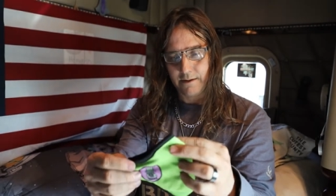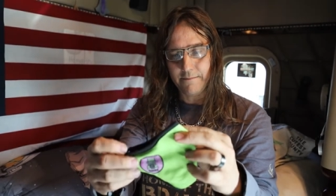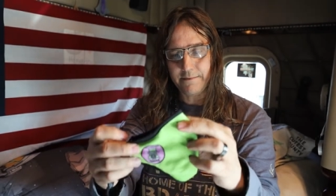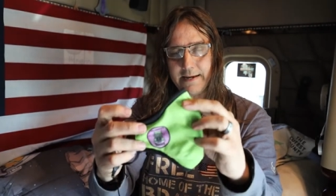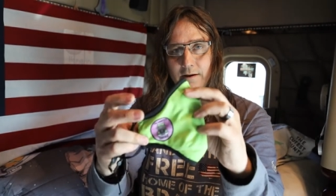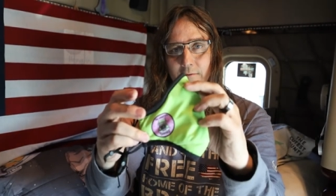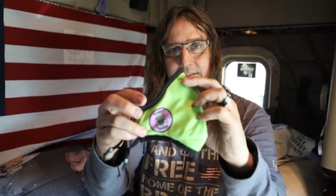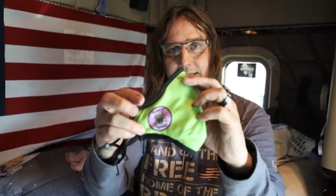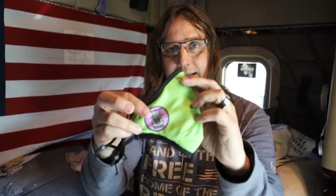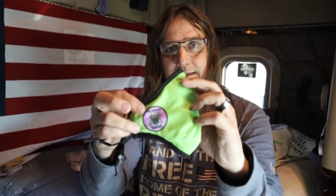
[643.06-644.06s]
um thing on
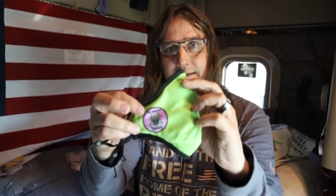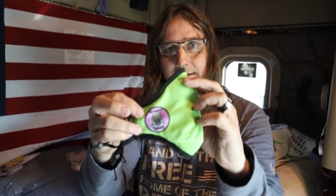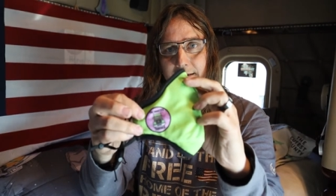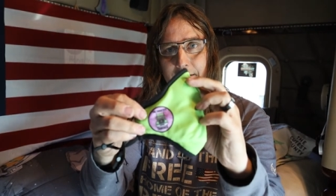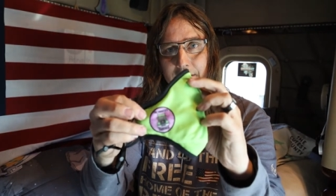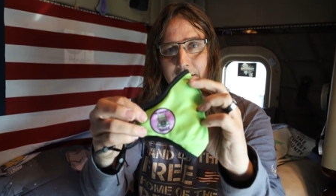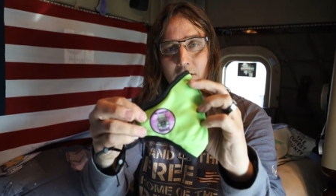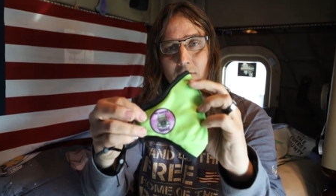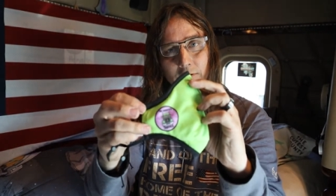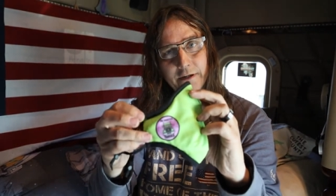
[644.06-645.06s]
one side and my
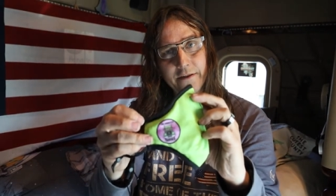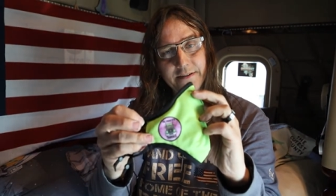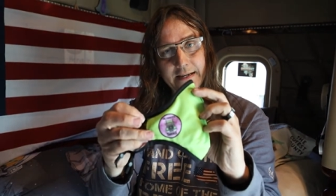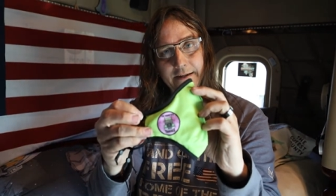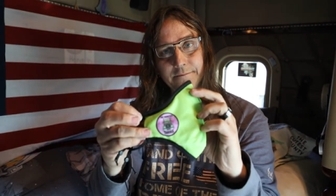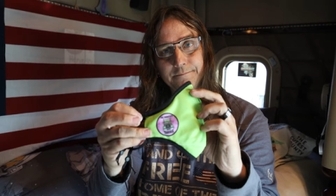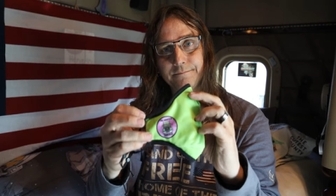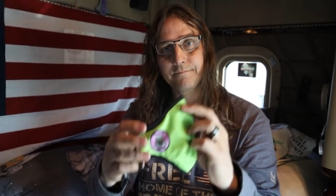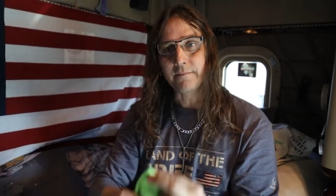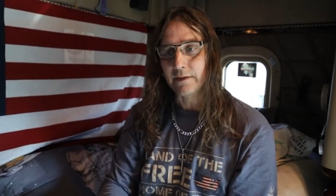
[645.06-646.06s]
logo on the other side.
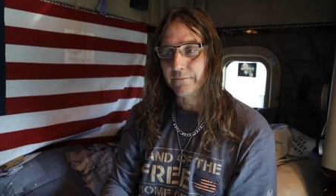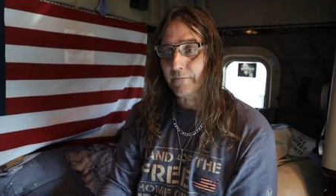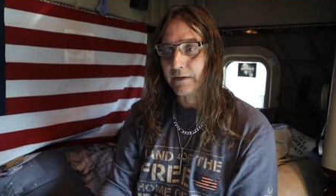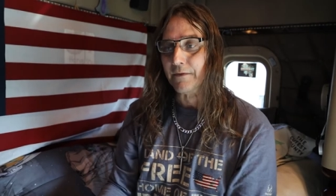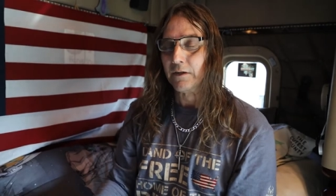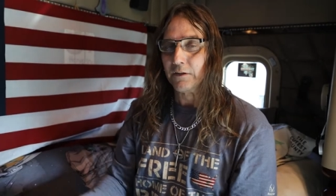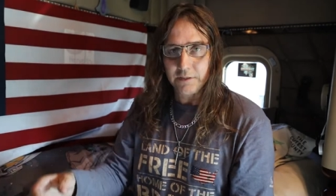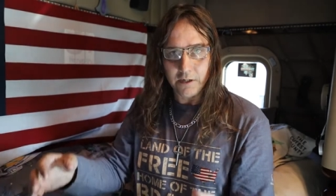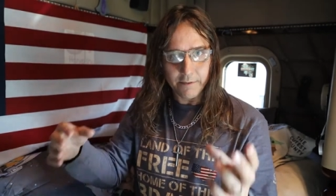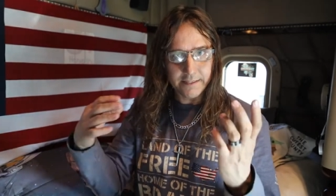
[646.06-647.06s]

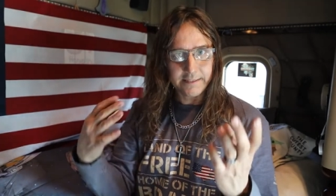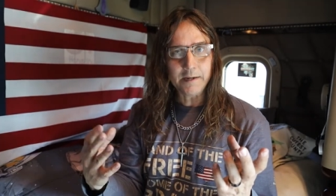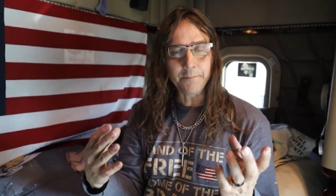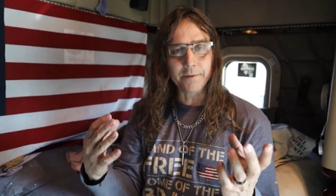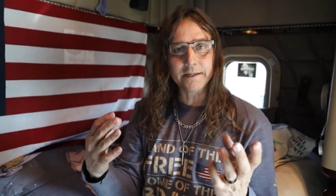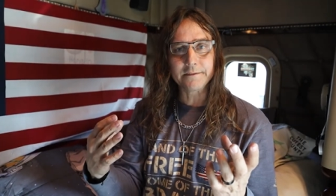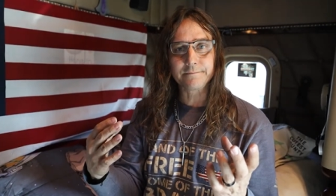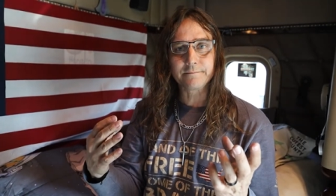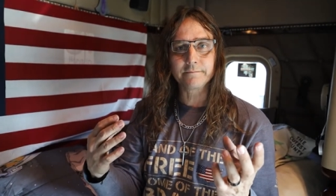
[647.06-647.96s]
So with the template,